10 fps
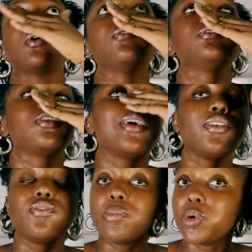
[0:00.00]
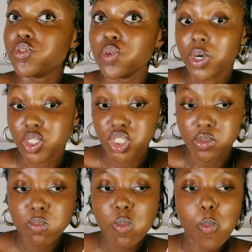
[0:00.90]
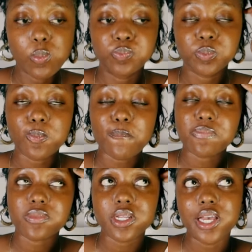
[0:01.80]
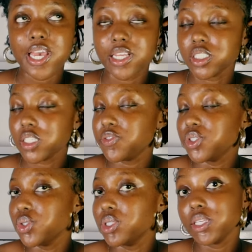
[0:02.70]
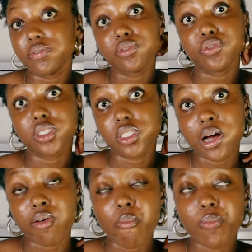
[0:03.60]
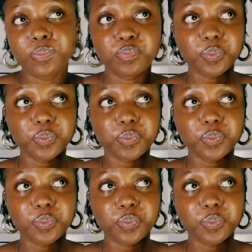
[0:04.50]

I want to say thank you very much for watching. And if you live in Freetown,